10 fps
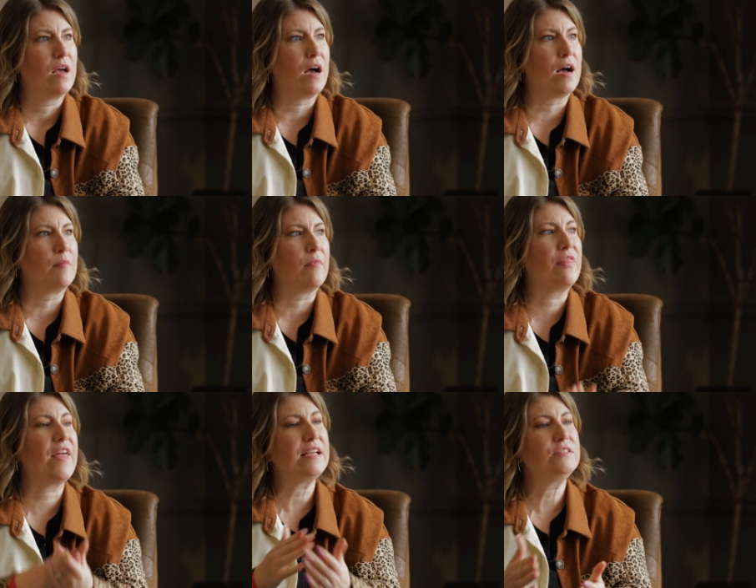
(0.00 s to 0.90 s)
Um,
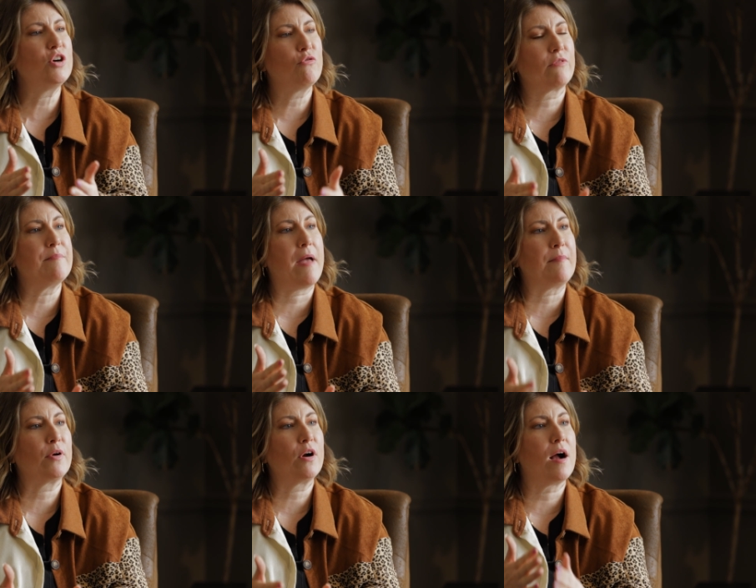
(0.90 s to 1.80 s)
they don't
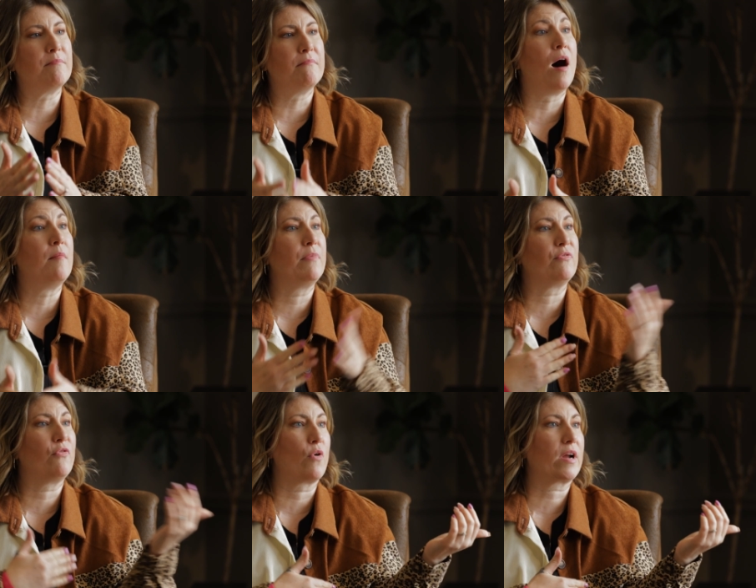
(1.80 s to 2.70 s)
remember a mom
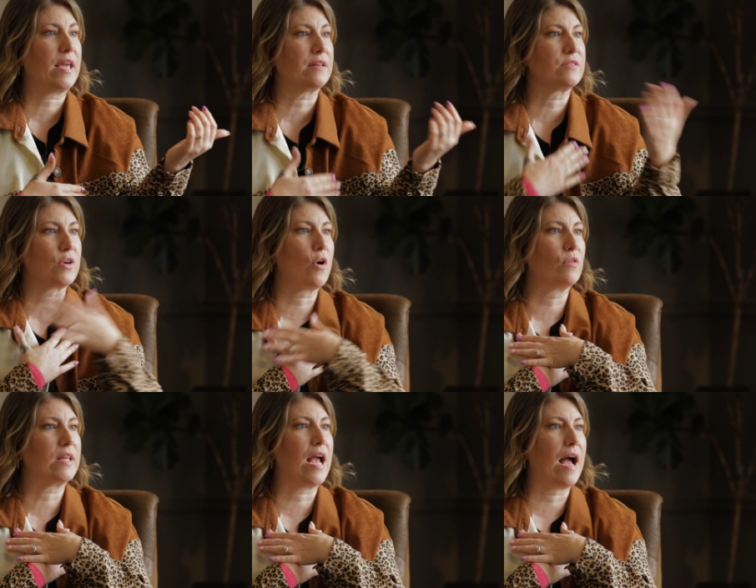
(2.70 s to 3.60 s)
before cancer.
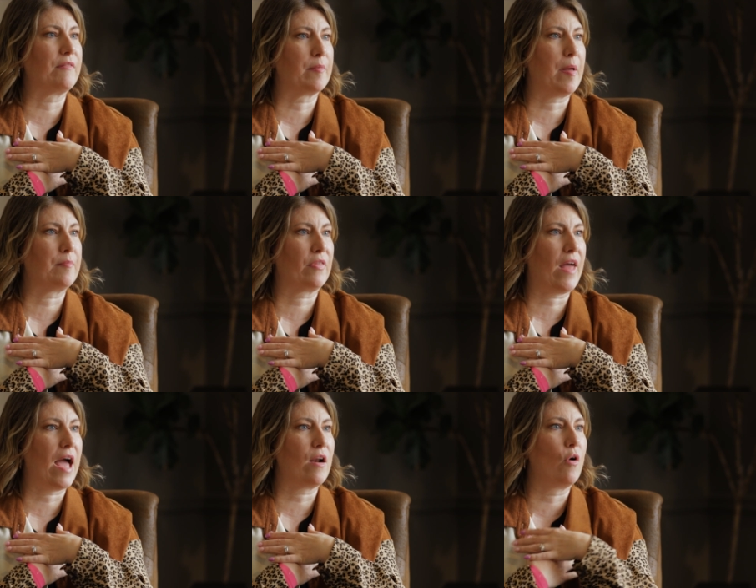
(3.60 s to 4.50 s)
Only I remember
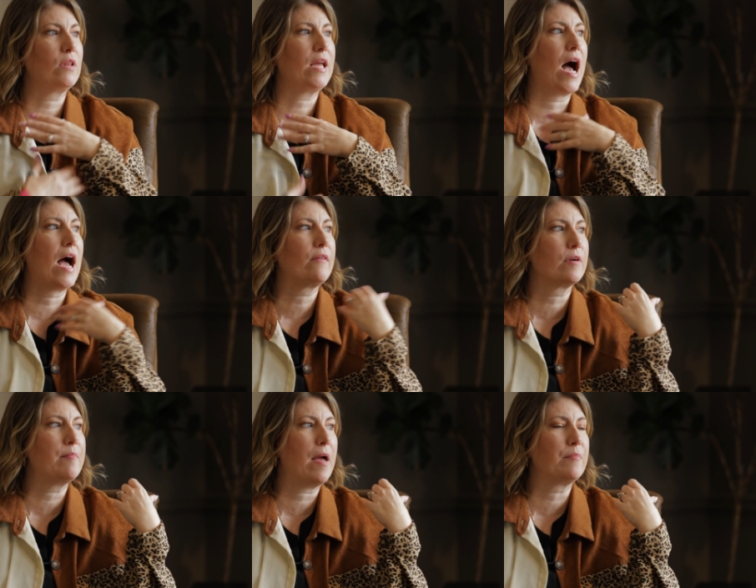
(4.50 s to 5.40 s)
that. Only I
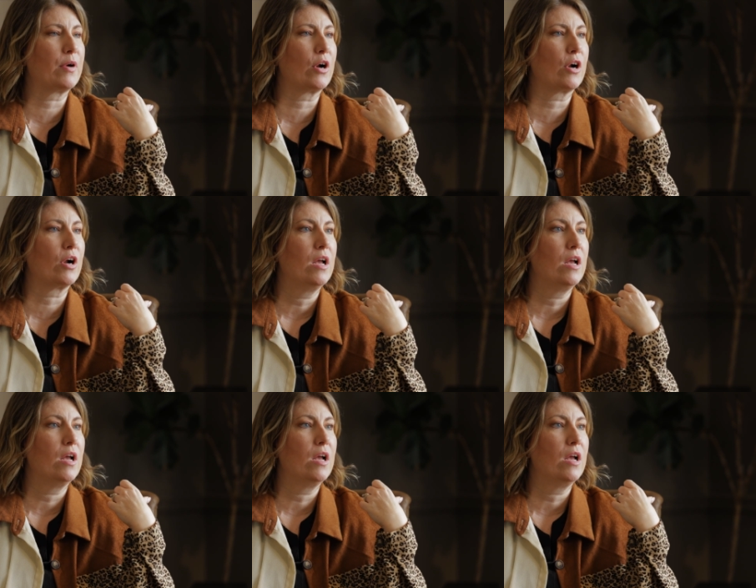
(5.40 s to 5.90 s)
remember.